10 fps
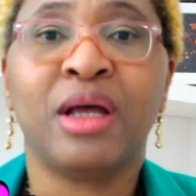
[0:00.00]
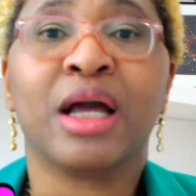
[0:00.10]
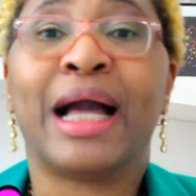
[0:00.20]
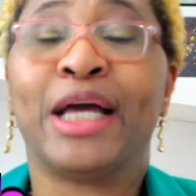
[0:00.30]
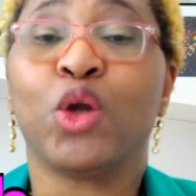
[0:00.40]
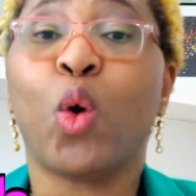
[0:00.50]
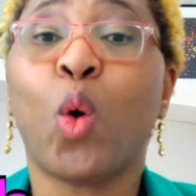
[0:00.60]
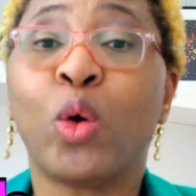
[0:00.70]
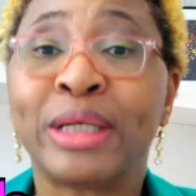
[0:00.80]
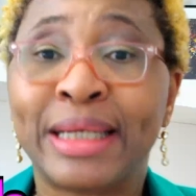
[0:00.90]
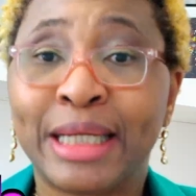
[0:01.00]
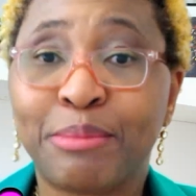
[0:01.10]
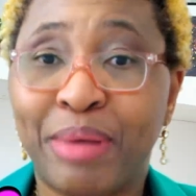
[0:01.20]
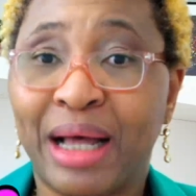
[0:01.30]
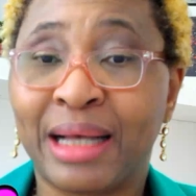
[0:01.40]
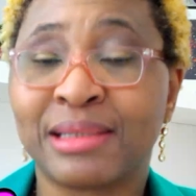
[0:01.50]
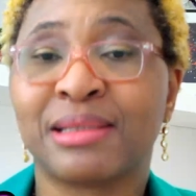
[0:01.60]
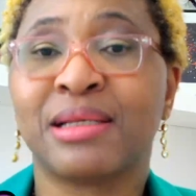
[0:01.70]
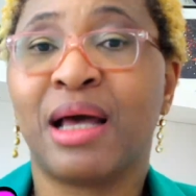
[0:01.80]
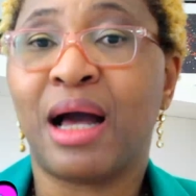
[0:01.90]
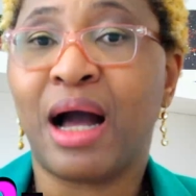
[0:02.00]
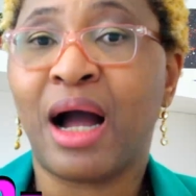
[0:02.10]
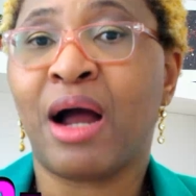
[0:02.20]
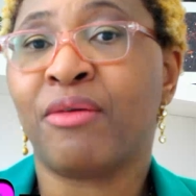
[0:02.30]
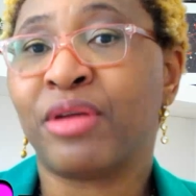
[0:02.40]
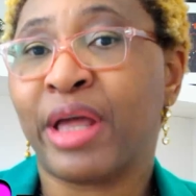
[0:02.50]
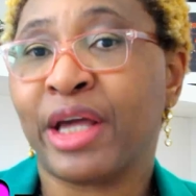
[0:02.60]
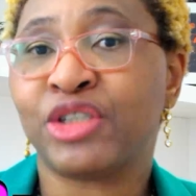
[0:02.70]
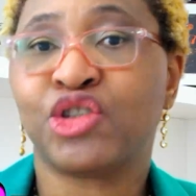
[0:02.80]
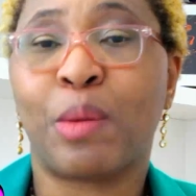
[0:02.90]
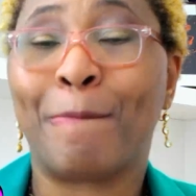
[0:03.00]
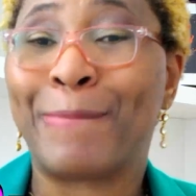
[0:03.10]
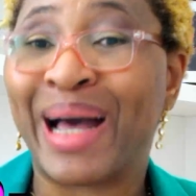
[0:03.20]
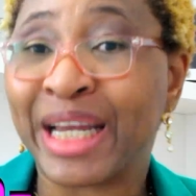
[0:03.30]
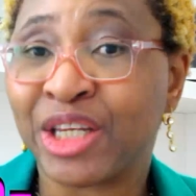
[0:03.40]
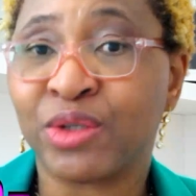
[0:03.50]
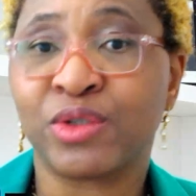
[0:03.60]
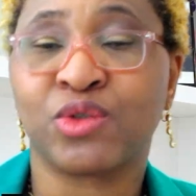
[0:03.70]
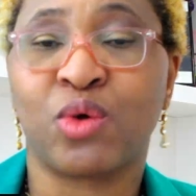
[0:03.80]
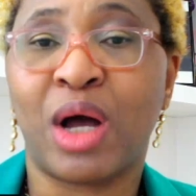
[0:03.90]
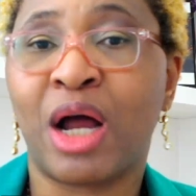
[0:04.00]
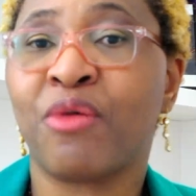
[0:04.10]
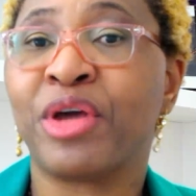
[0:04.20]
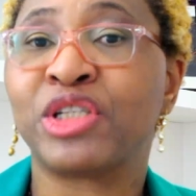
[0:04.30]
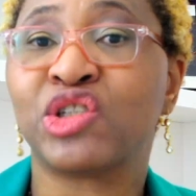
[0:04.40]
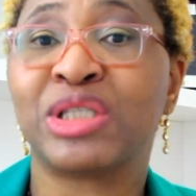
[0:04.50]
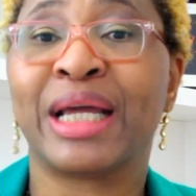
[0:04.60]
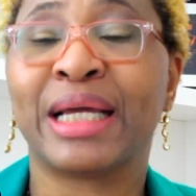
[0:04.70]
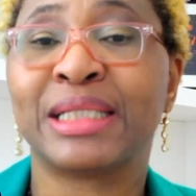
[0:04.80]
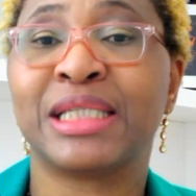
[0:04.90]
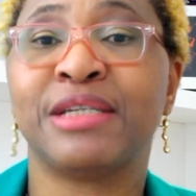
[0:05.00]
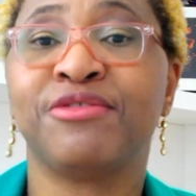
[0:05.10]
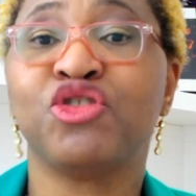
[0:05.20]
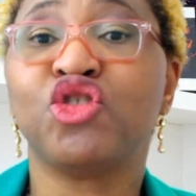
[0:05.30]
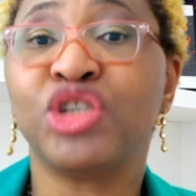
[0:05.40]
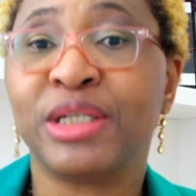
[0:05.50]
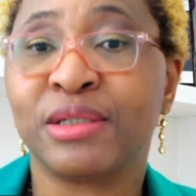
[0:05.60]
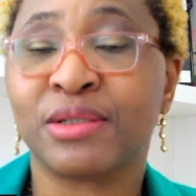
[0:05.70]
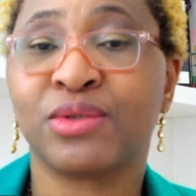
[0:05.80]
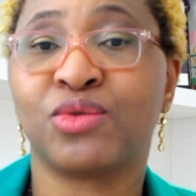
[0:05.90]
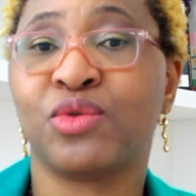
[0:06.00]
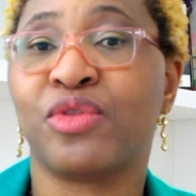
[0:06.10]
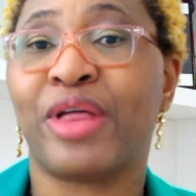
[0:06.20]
can only pass Rh minus or Rh negative genes to